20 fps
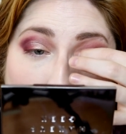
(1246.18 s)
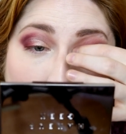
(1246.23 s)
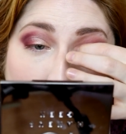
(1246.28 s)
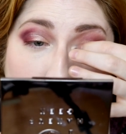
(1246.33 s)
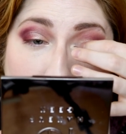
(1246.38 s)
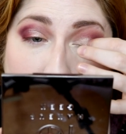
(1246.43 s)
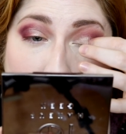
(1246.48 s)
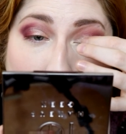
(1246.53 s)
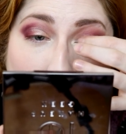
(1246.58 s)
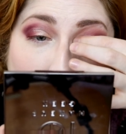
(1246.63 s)

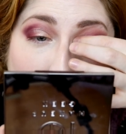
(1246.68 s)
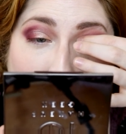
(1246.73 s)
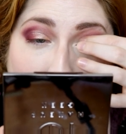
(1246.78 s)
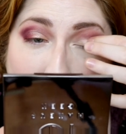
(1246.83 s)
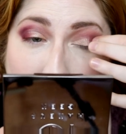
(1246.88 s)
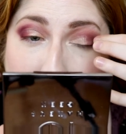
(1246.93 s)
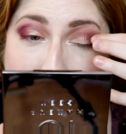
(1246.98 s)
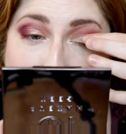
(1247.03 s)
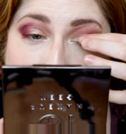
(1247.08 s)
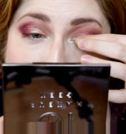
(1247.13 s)
also
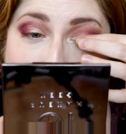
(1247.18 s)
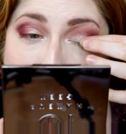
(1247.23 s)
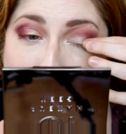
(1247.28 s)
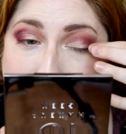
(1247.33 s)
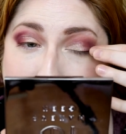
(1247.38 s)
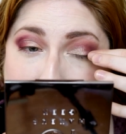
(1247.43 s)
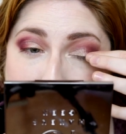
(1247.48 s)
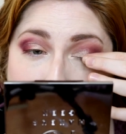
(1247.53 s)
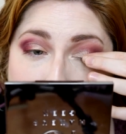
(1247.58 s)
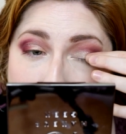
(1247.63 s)
had a
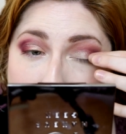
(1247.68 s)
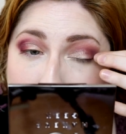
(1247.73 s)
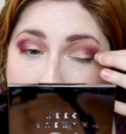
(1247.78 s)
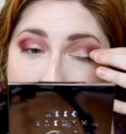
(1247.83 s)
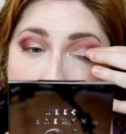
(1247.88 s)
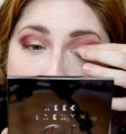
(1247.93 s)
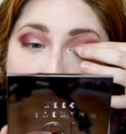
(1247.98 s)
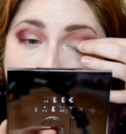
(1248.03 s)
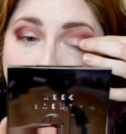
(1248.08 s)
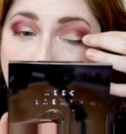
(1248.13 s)
cat.
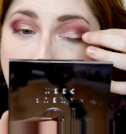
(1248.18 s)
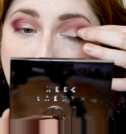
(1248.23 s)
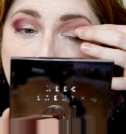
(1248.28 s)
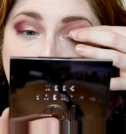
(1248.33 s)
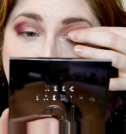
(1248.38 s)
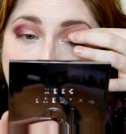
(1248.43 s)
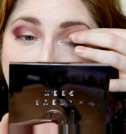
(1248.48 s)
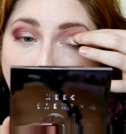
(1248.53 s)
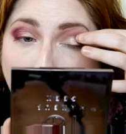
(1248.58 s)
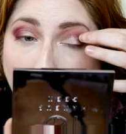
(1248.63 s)

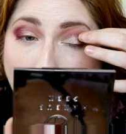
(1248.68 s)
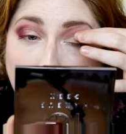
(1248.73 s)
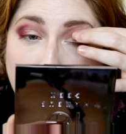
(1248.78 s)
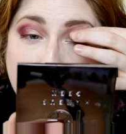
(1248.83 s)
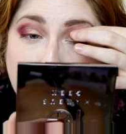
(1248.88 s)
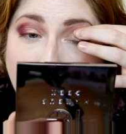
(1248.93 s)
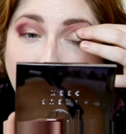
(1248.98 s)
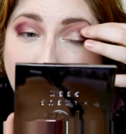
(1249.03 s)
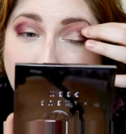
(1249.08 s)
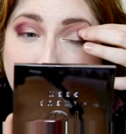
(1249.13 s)
So
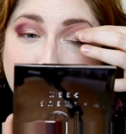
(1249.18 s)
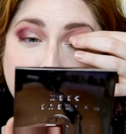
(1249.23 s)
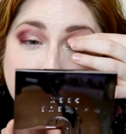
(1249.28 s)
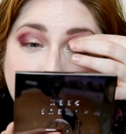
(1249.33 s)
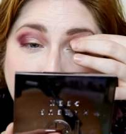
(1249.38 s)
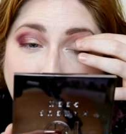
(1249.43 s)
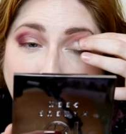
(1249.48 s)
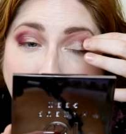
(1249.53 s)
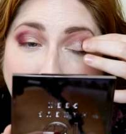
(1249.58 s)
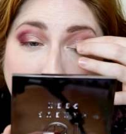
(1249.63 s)
Teddy
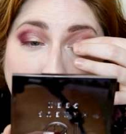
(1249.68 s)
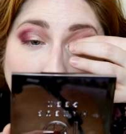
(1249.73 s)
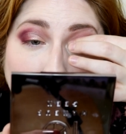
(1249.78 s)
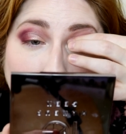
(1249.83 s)
basically had